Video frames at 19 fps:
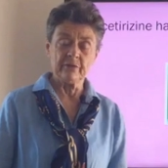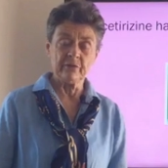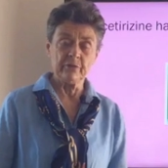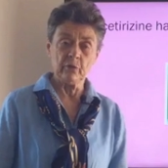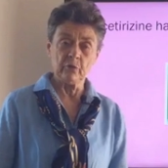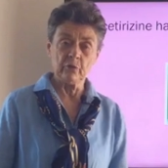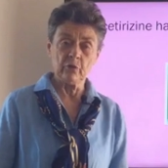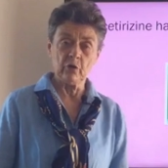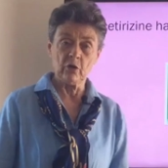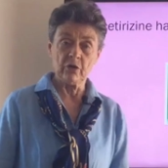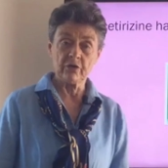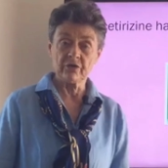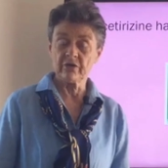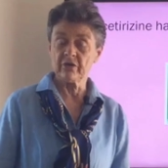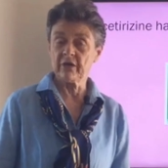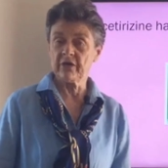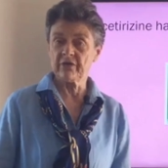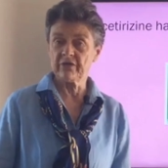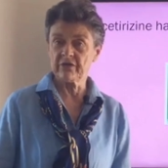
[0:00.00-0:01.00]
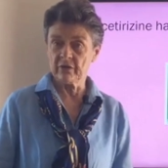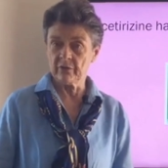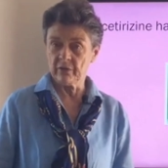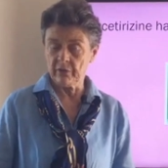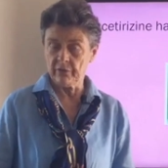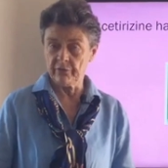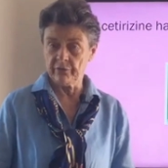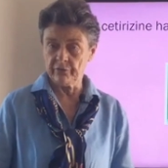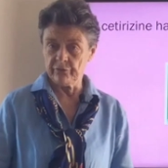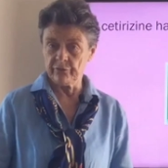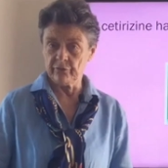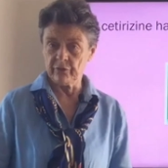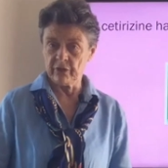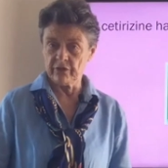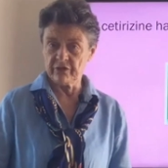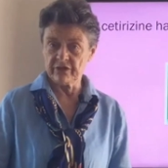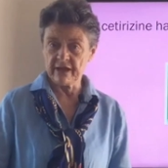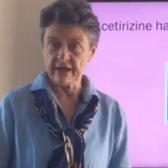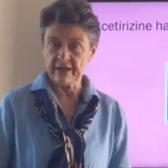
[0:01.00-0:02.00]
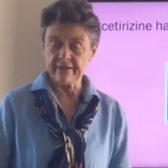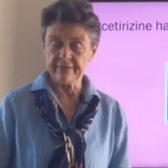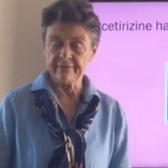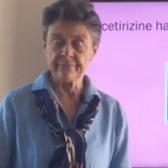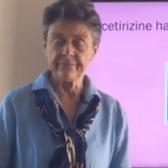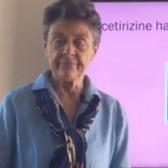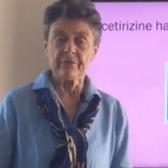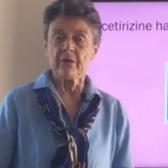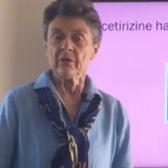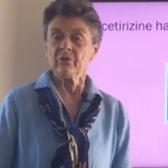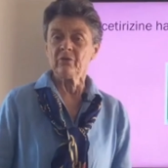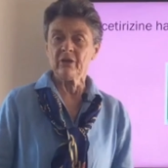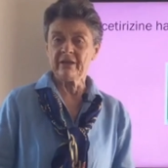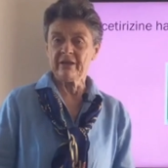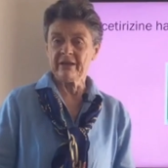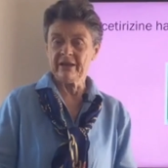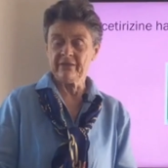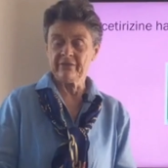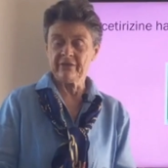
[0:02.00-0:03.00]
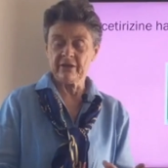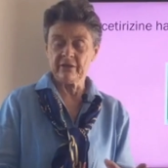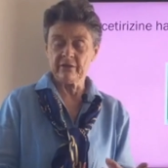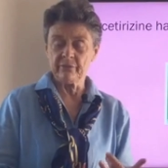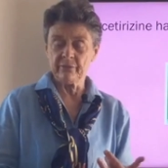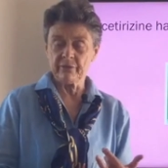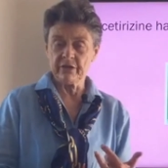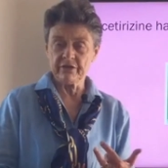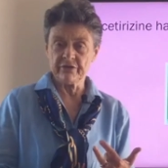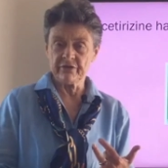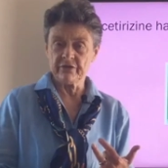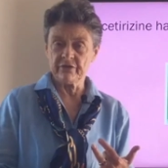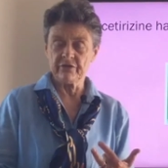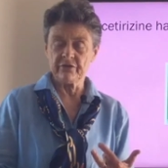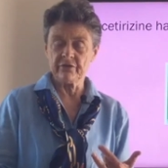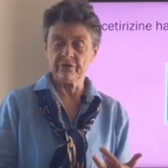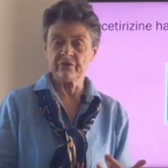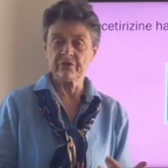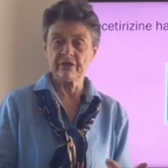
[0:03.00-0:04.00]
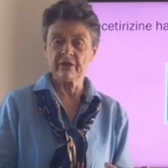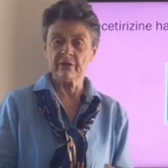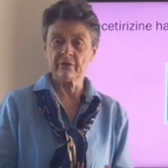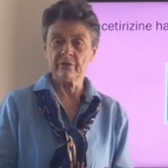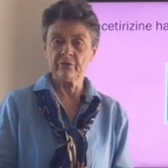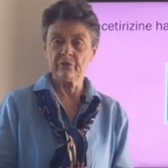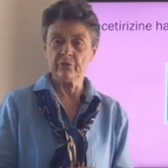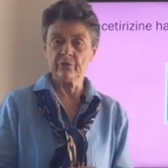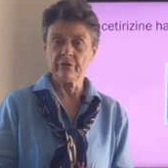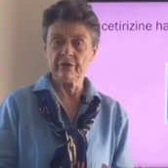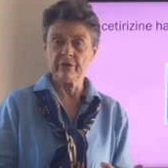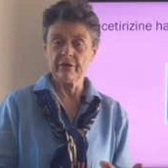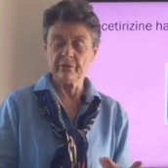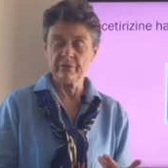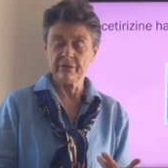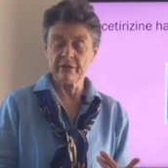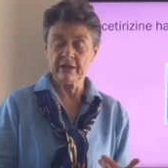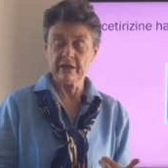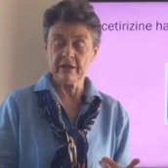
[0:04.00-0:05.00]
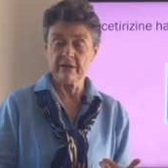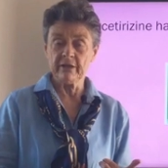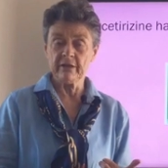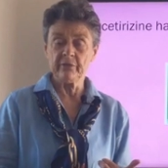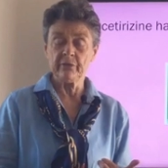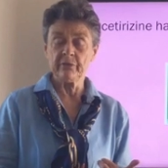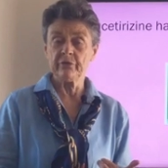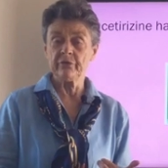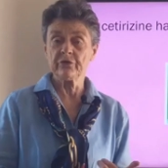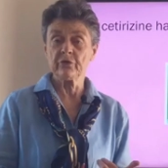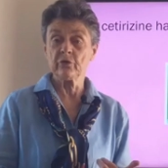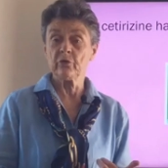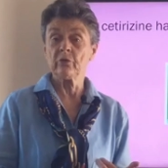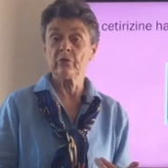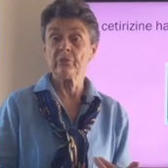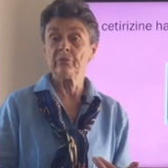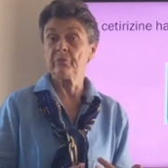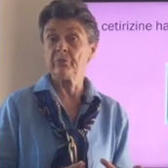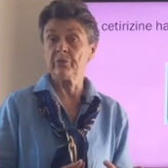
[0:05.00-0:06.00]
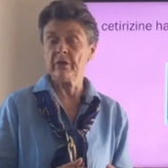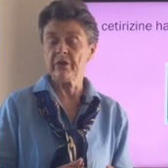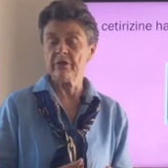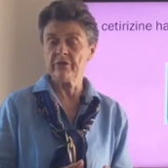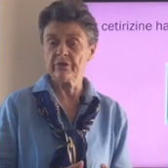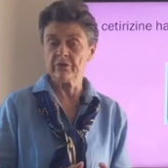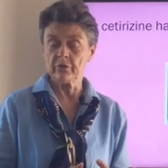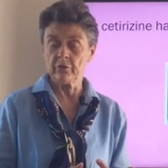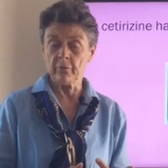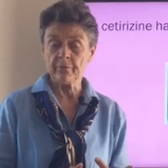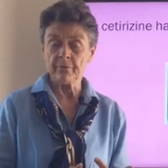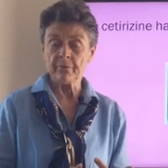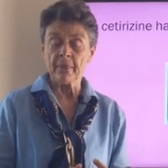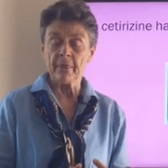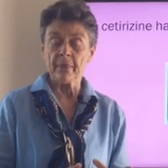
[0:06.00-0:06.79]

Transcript: to bone loss like some other drugs have, like the antidepressants or serotonin uptake inhibitors or prednisone.